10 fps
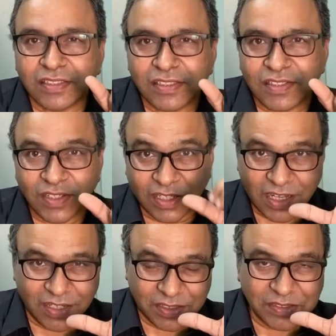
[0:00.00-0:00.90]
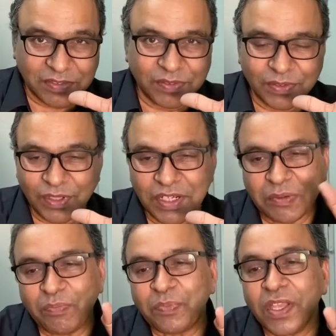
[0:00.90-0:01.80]
Chatan, right?
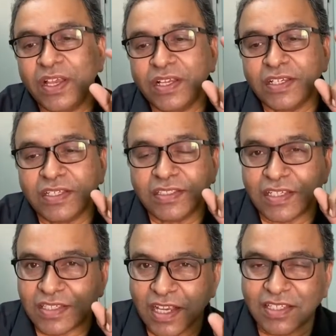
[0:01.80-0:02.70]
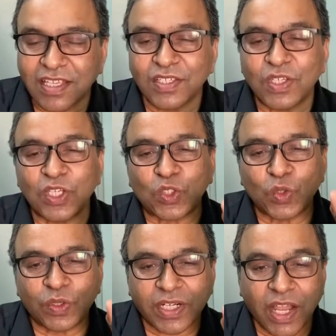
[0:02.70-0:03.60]
The success is
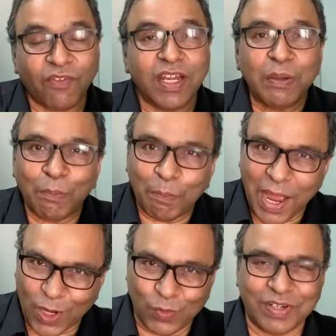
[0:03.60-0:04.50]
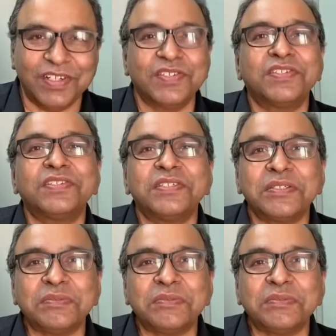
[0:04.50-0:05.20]
to travel backwards,